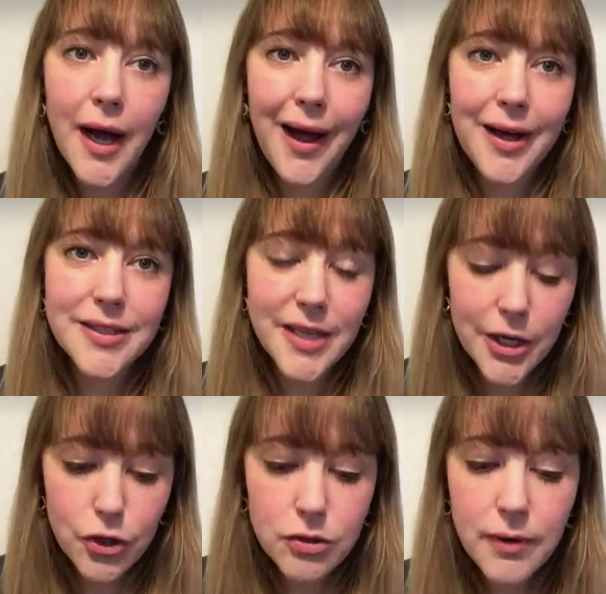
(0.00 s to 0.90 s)
at a
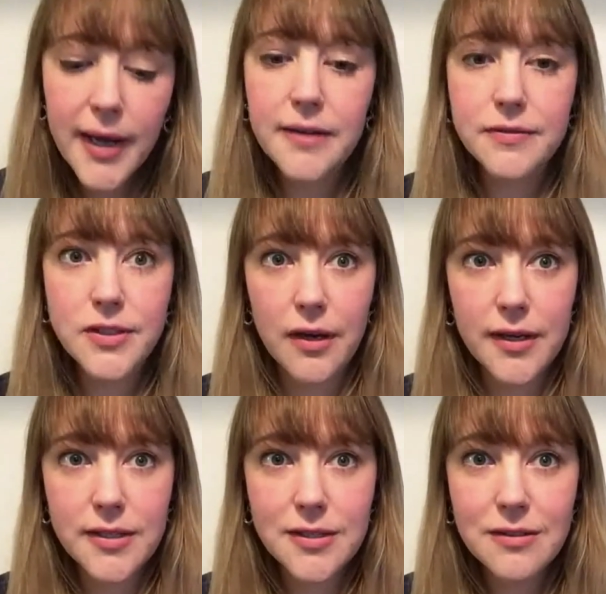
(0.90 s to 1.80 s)

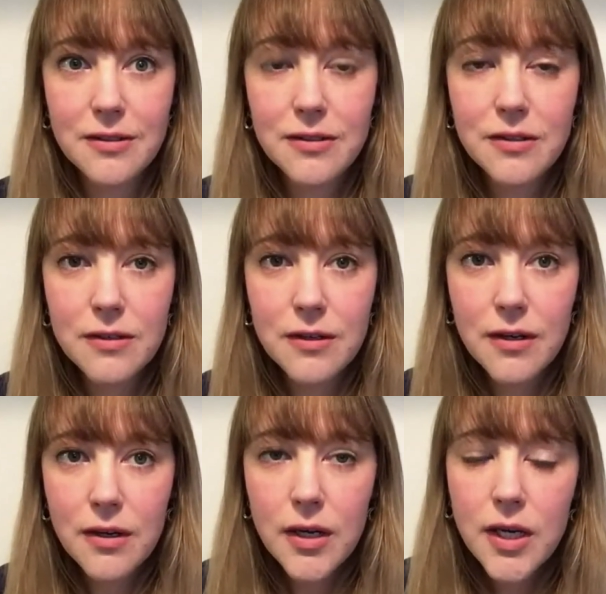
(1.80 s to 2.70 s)
graveside?
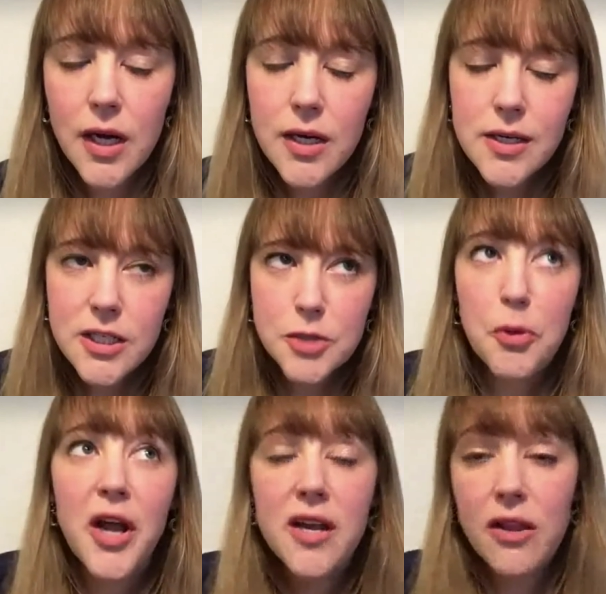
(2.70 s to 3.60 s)
To
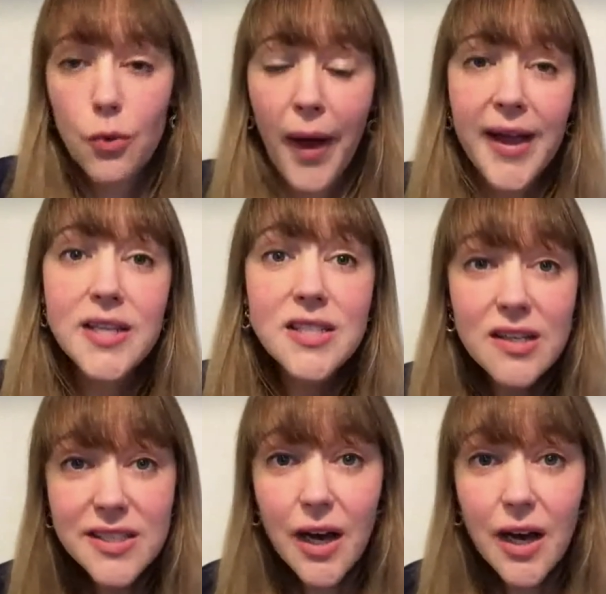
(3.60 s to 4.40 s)
put it another way, does it